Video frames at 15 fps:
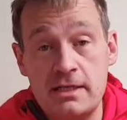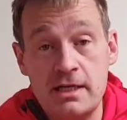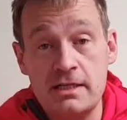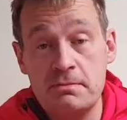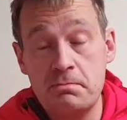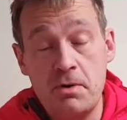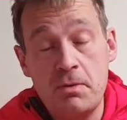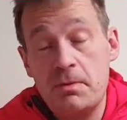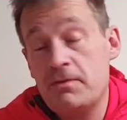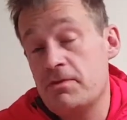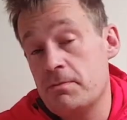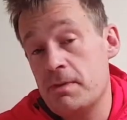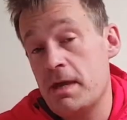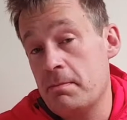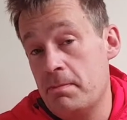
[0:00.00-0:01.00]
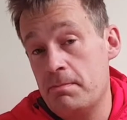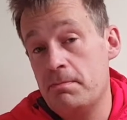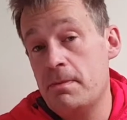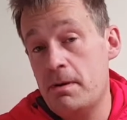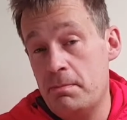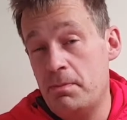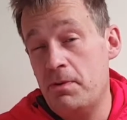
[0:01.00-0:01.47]
It's probably for me
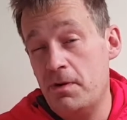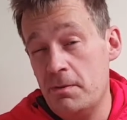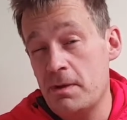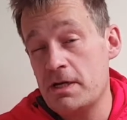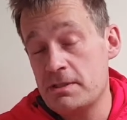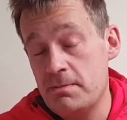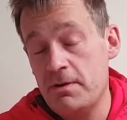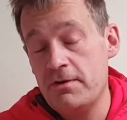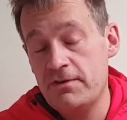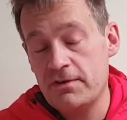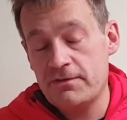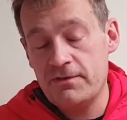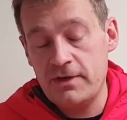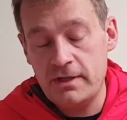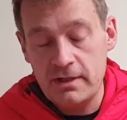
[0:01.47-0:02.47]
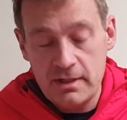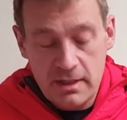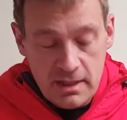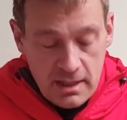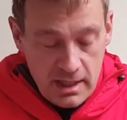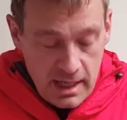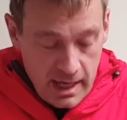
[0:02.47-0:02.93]
pretty much a perfect fit.
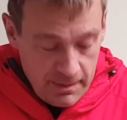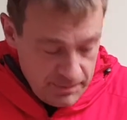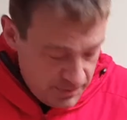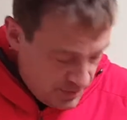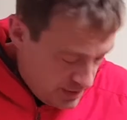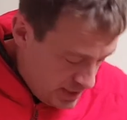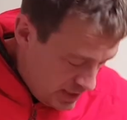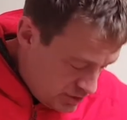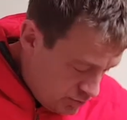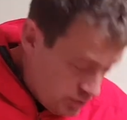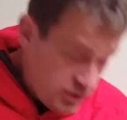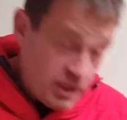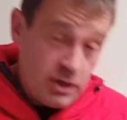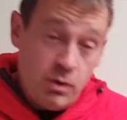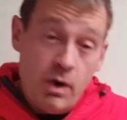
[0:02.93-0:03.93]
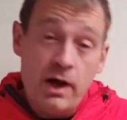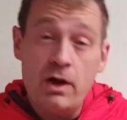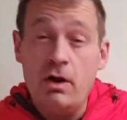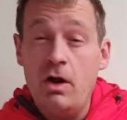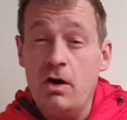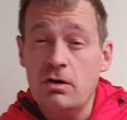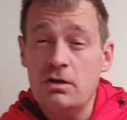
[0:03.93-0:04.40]
It's also quite
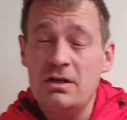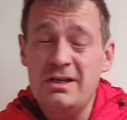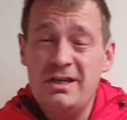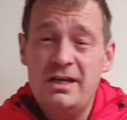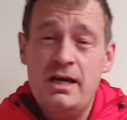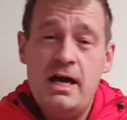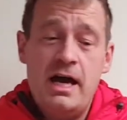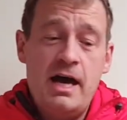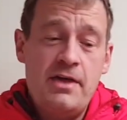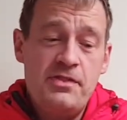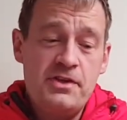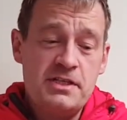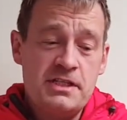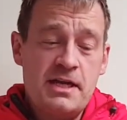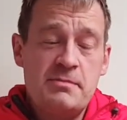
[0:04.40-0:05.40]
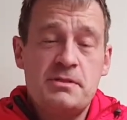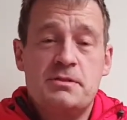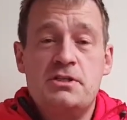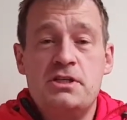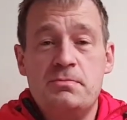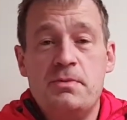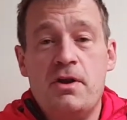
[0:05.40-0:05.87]
long. This comes
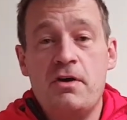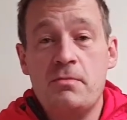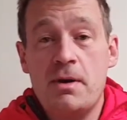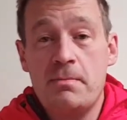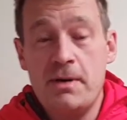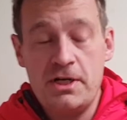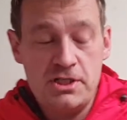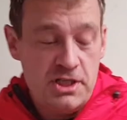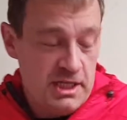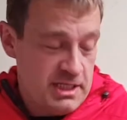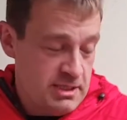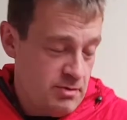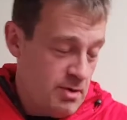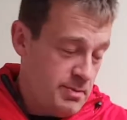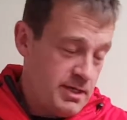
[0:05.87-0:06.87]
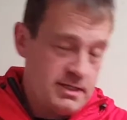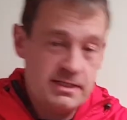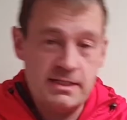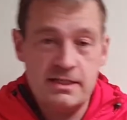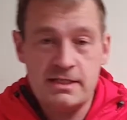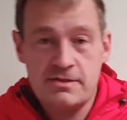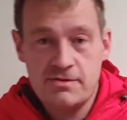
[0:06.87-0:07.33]
just below my butt cheeks. You won't be able to
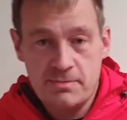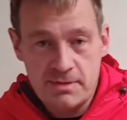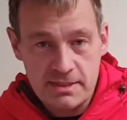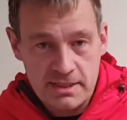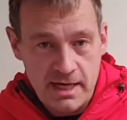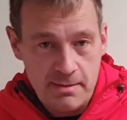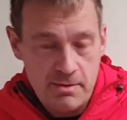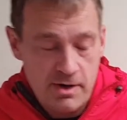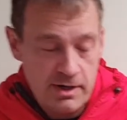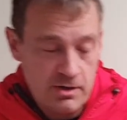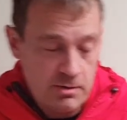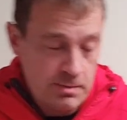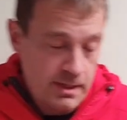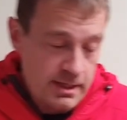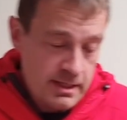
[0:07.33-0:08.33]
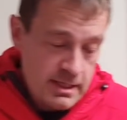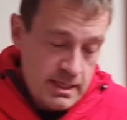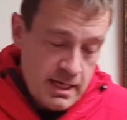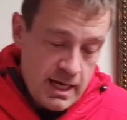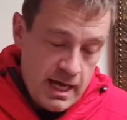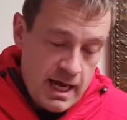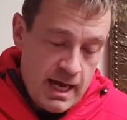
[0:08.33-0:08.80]
see this from this camera angle, but
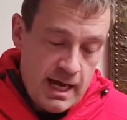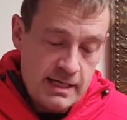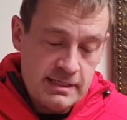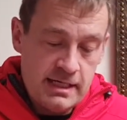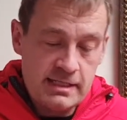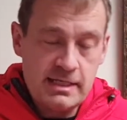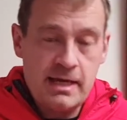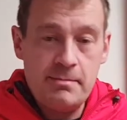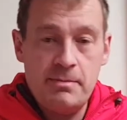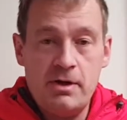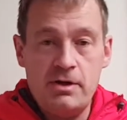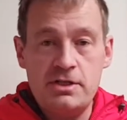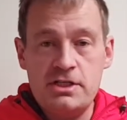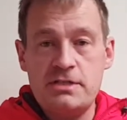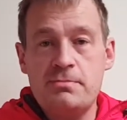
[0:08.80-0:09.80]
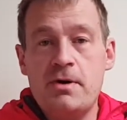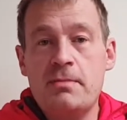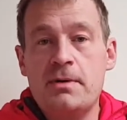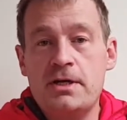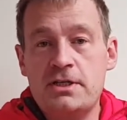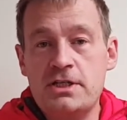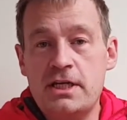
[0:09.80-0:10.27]
it does come below just my
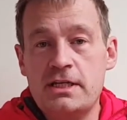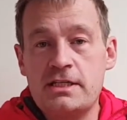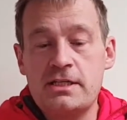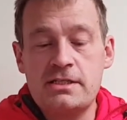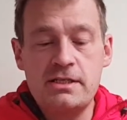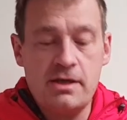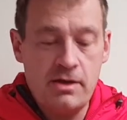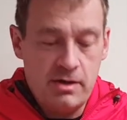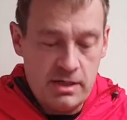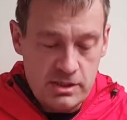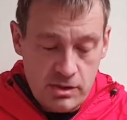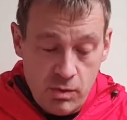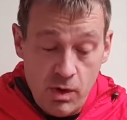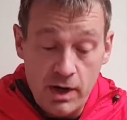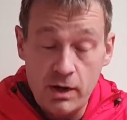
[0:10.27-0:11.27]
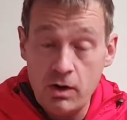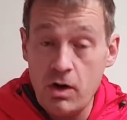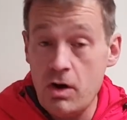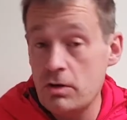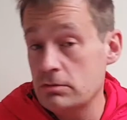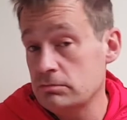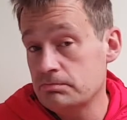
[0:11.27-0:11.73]
butt cheeks, so it's quite
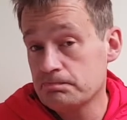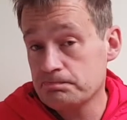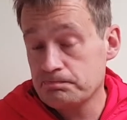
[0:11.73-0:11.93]
long.